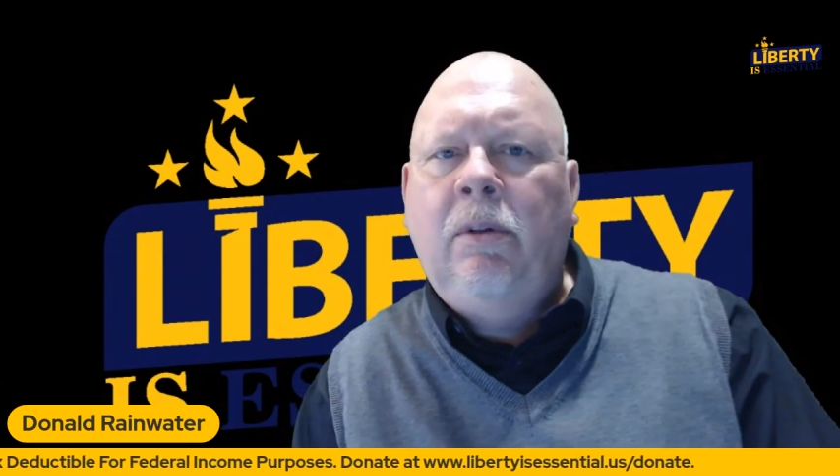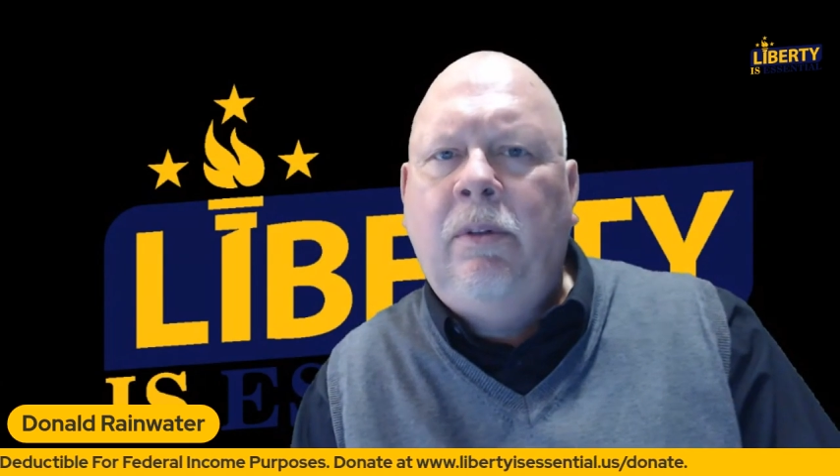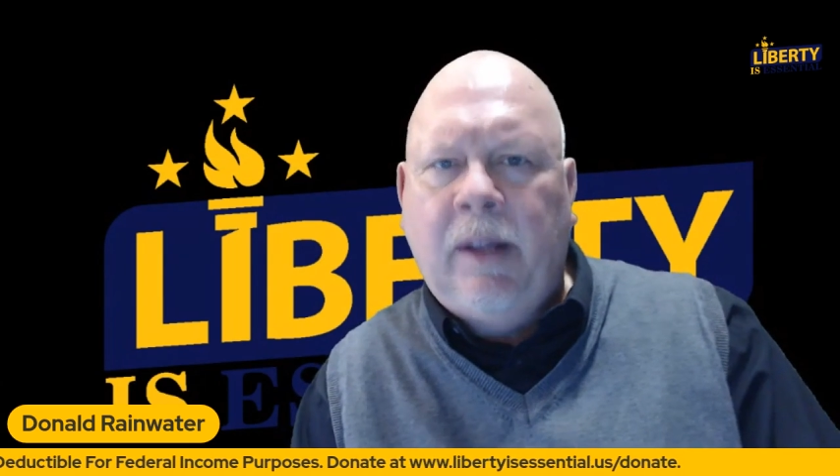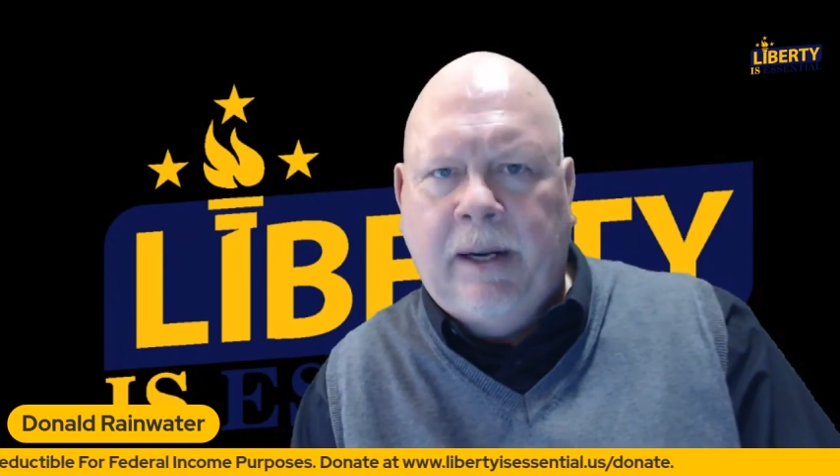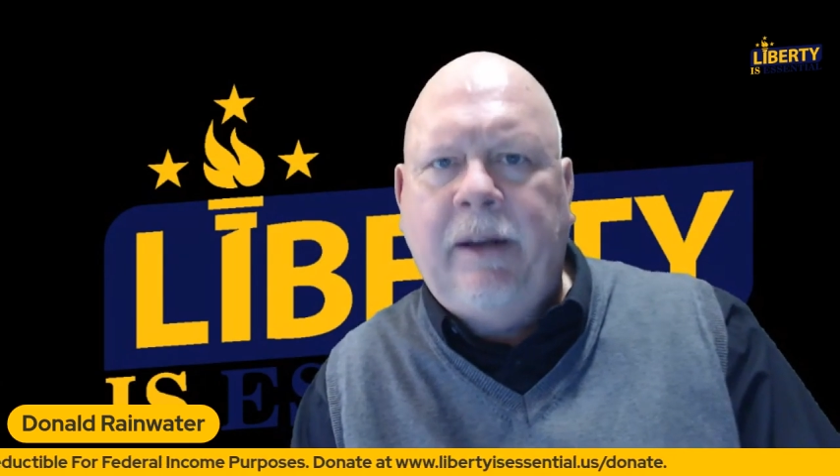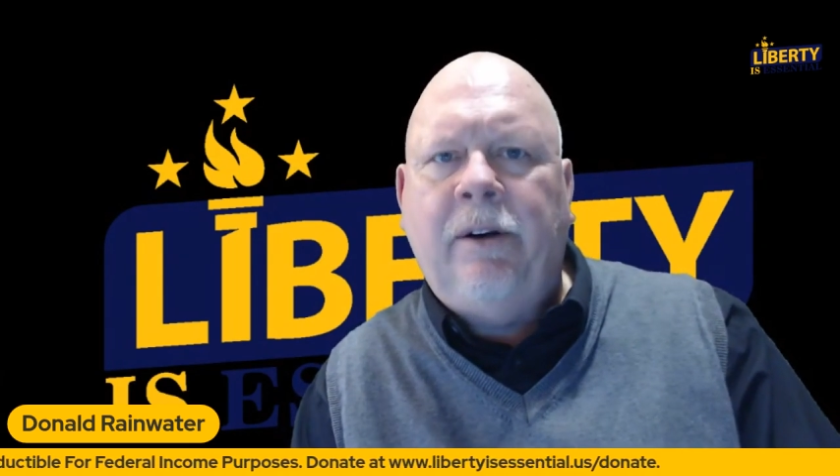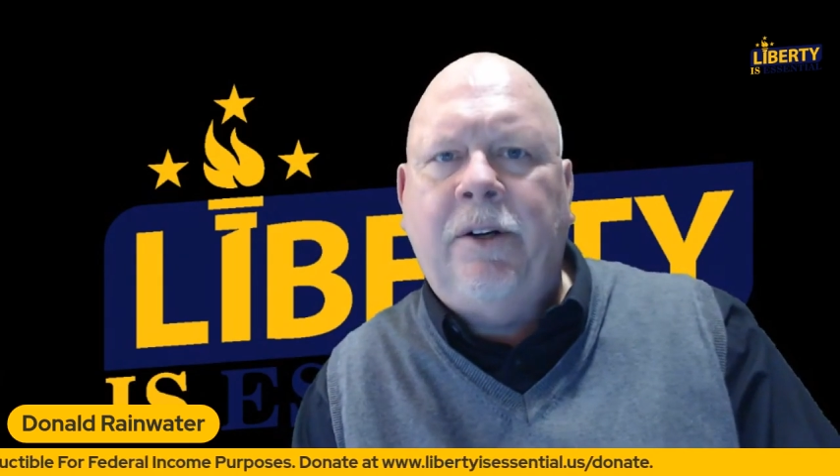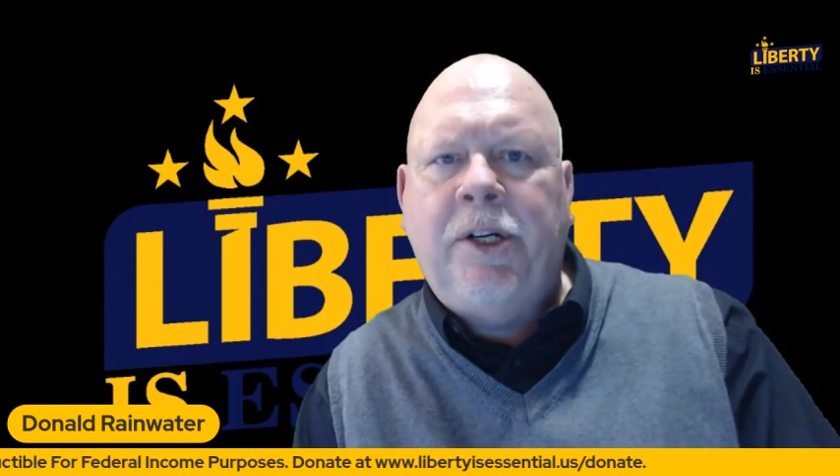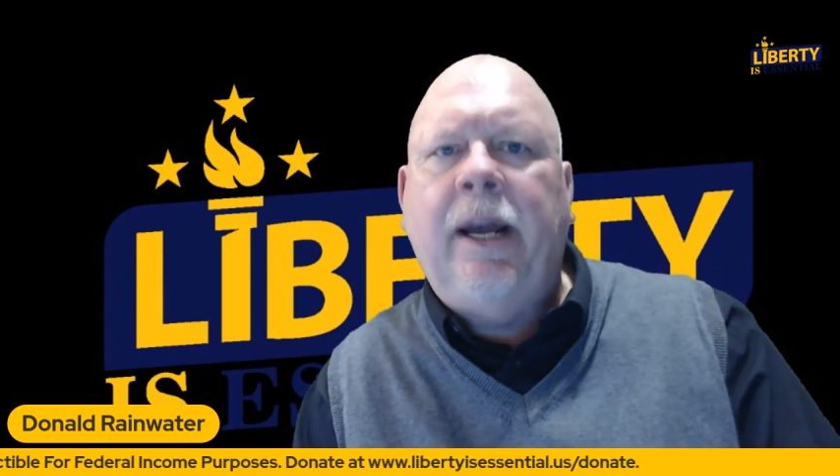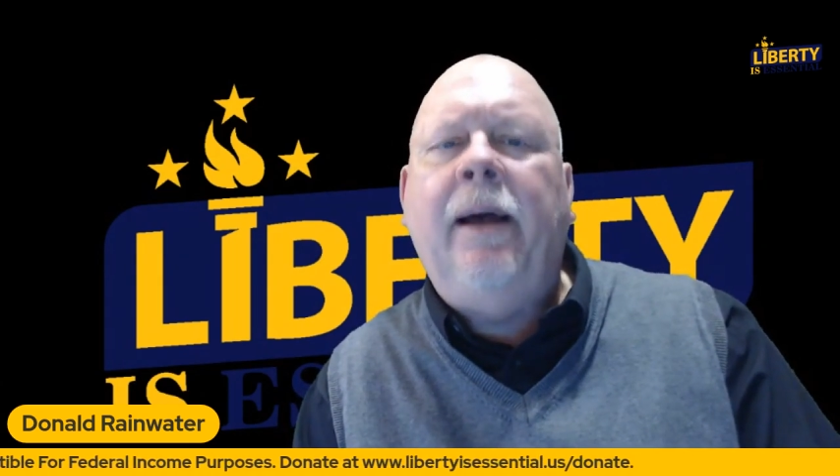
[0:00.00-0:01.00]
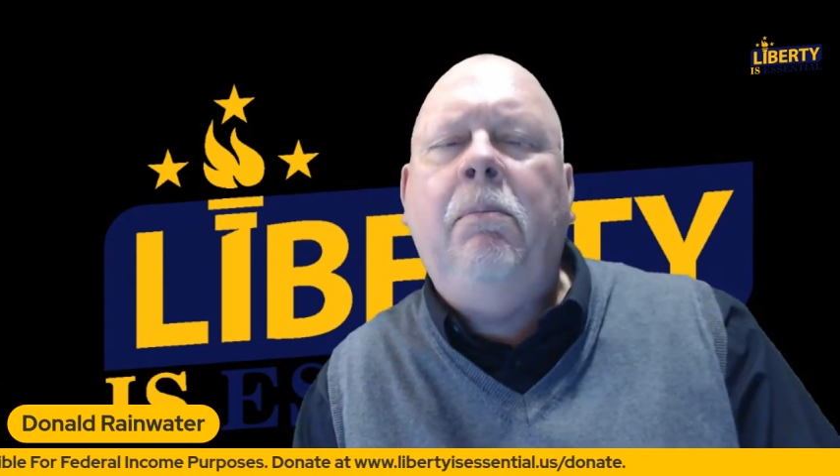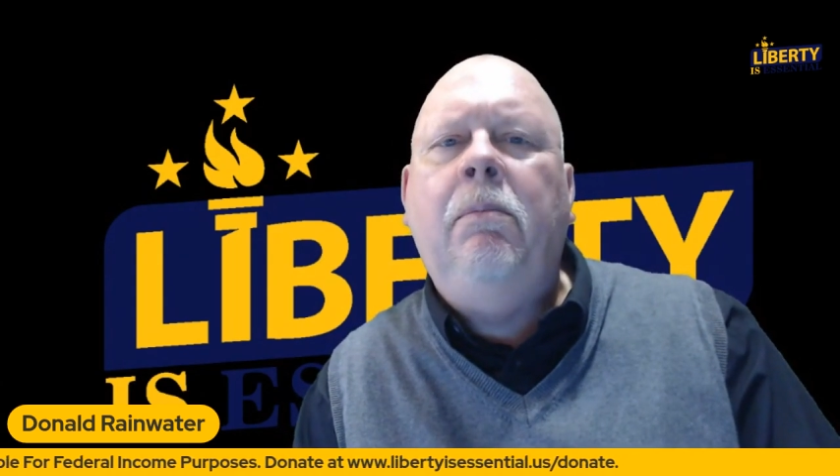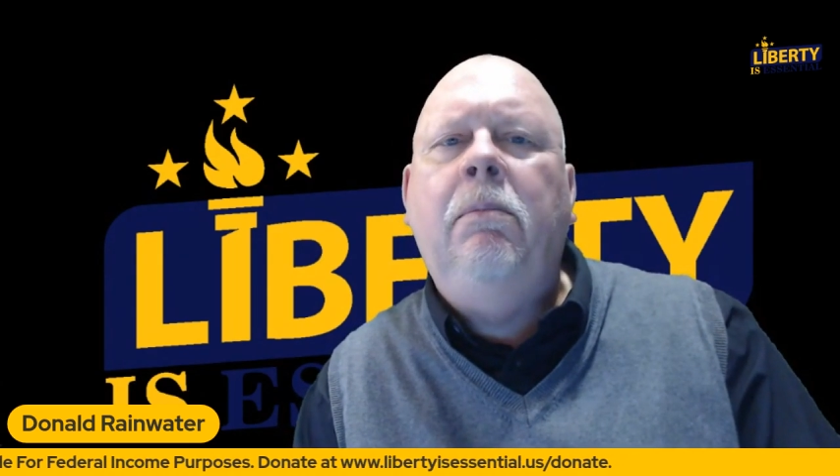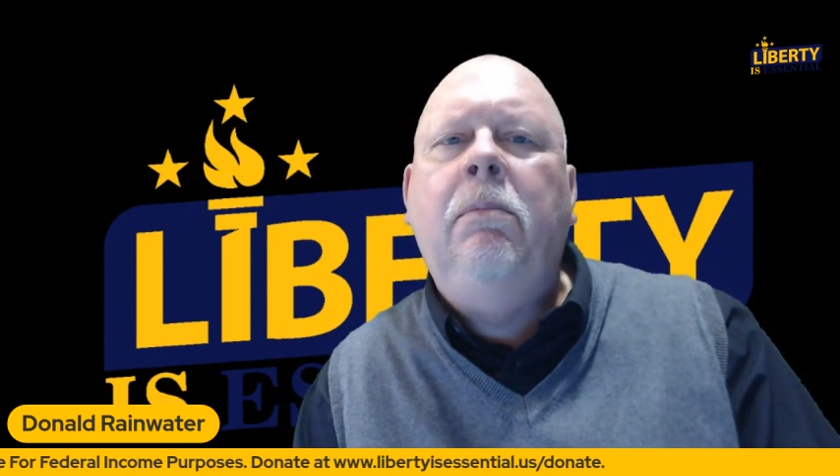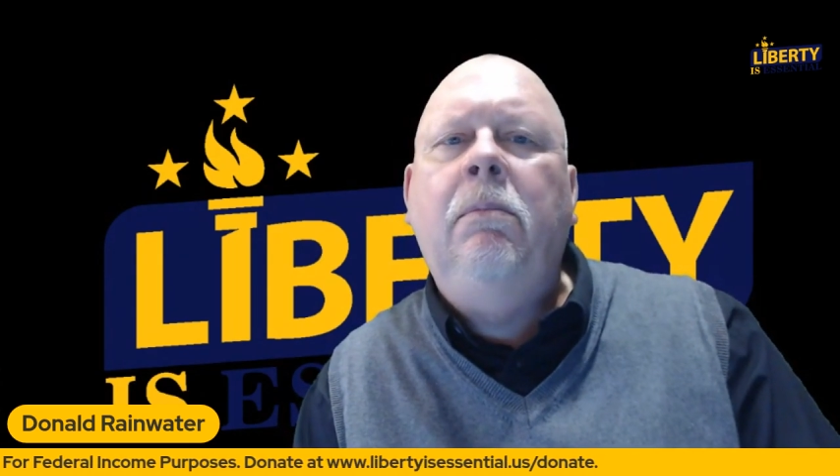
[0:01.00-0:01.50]
the leadership,
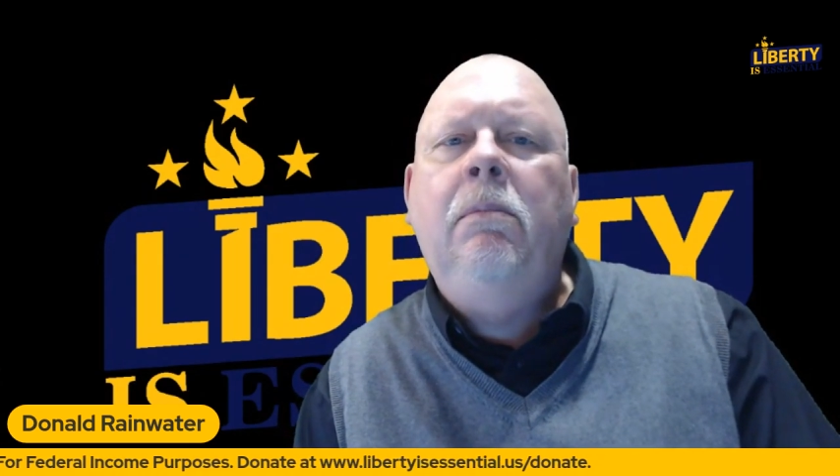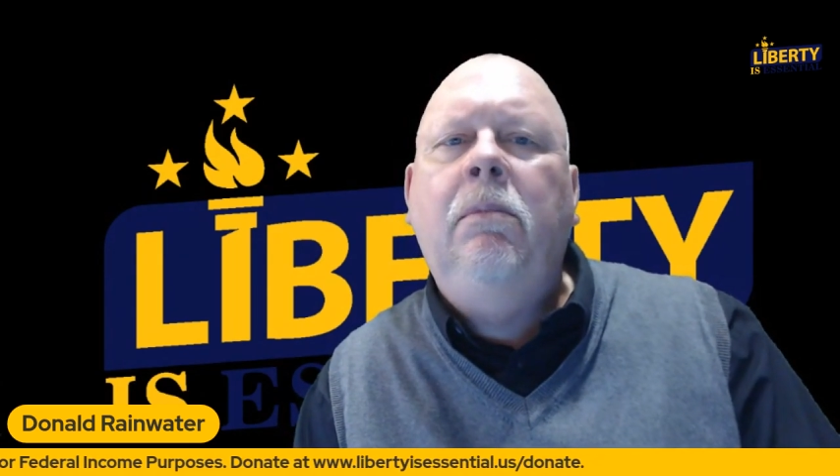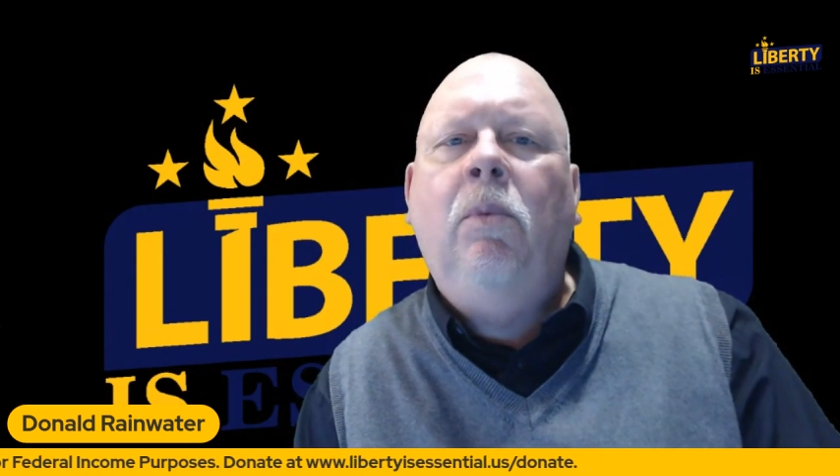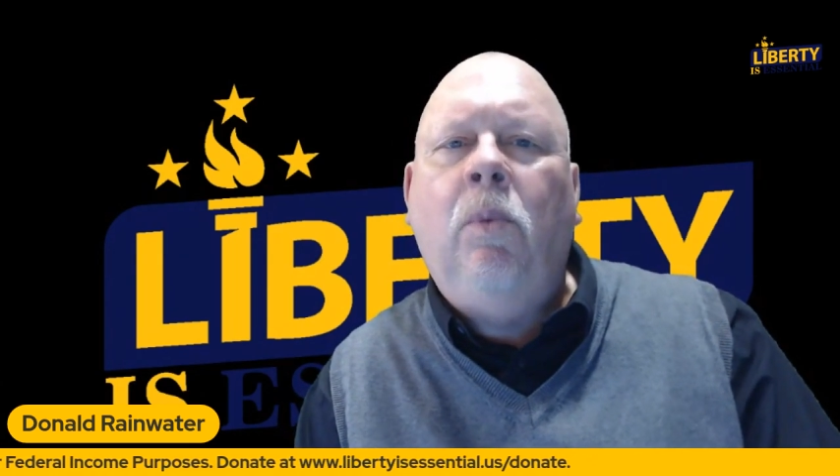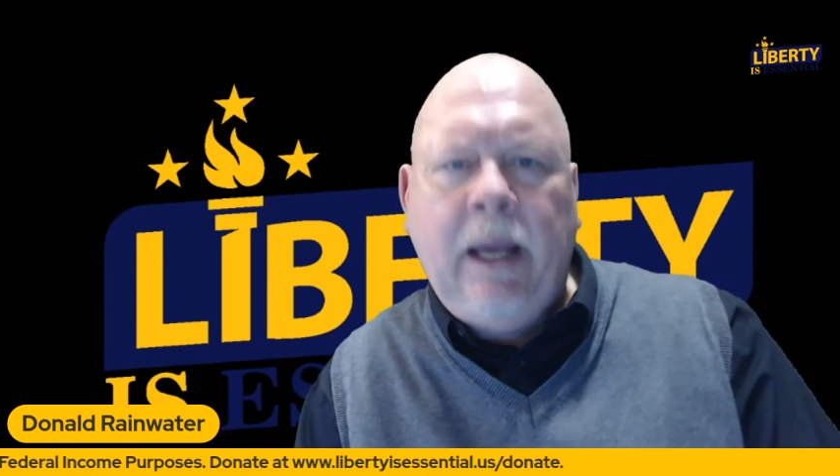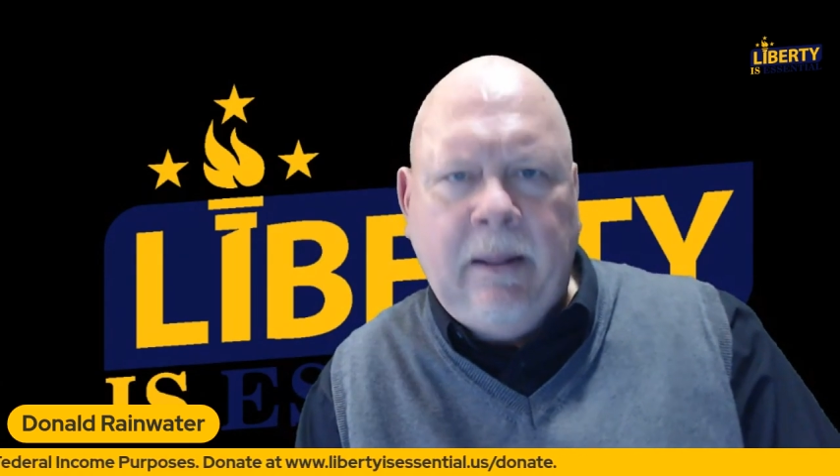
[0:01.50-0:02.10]
we